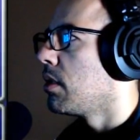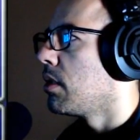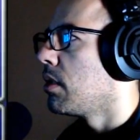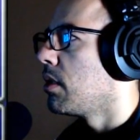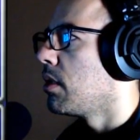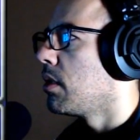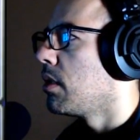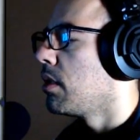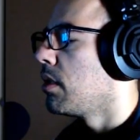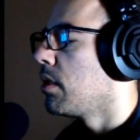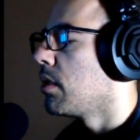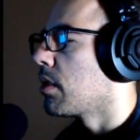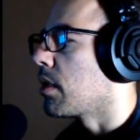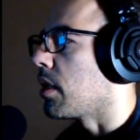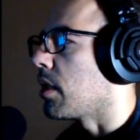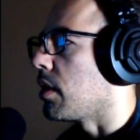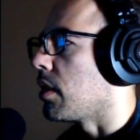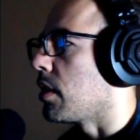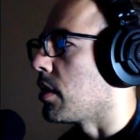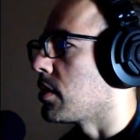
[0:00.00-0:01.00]
Okay, let's,
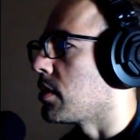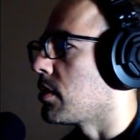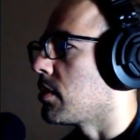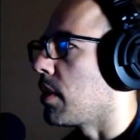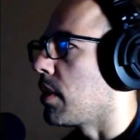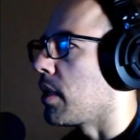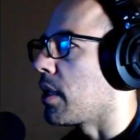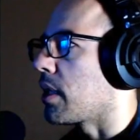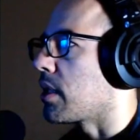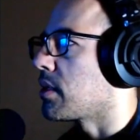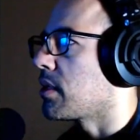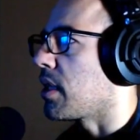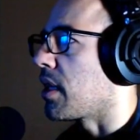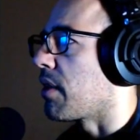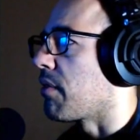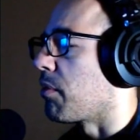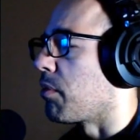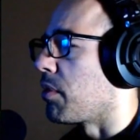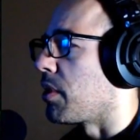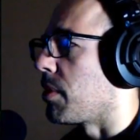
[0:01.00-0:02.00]
I guess, take everyone
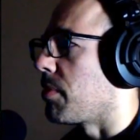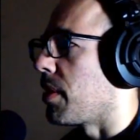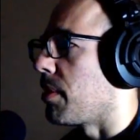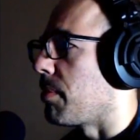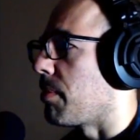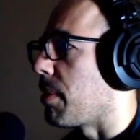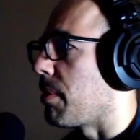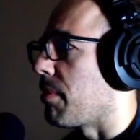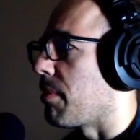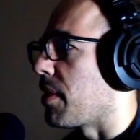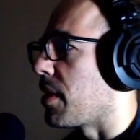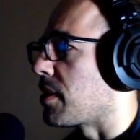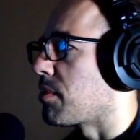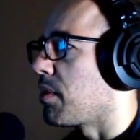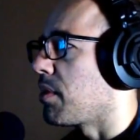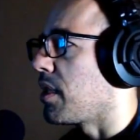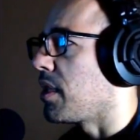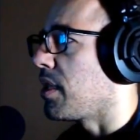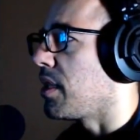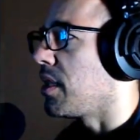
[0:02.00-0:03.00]
up there. Maybe that's what I
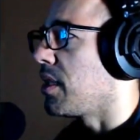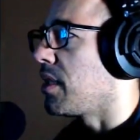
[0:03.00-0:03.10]
need to do.